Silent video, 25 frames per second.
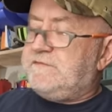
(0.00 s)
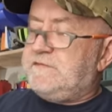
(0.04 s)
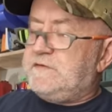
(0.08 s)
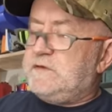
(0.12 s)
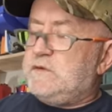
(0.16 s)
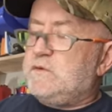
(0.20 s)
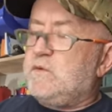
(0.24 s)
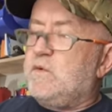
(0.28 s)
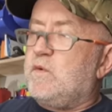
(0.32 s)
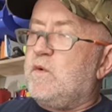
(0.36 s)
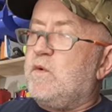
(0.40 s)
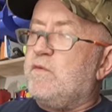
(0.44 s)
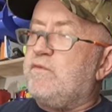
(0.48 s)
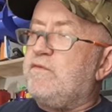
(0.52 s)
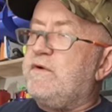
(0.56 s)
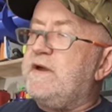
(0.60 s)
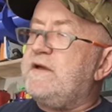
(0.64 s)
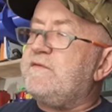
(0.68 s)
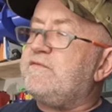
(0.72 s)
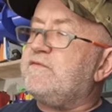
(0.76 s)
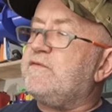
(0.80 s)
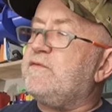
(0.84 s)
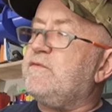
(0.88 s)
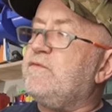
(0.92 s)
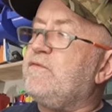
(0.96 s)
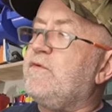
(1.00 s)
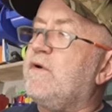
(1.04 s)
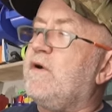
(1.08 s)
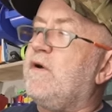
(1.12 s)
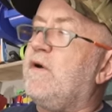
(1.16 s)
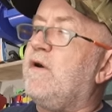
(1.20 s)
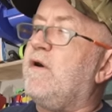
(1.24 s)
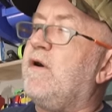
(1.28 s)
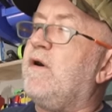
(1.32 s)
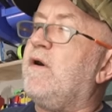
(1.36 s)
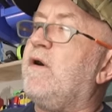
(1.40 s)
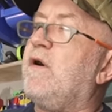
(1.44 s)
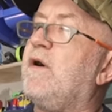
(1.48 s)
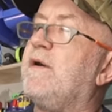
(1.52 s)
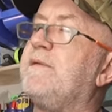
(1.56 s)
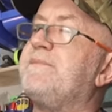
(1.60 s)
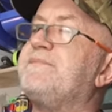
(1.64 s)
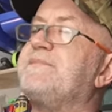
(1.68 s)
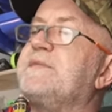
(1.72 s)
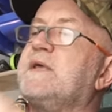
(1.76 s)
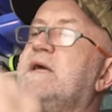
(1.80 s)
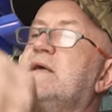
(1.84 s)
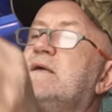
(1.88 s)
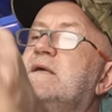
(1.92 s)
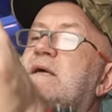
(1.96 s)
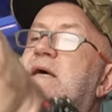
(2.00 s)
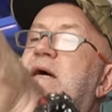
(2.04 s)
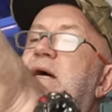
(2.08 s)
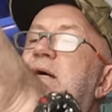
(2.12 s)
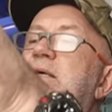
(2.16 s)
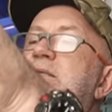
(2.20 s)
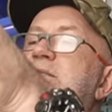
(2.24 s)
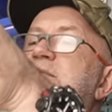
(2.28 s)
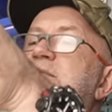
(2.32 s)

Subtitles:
for your reference. Okay,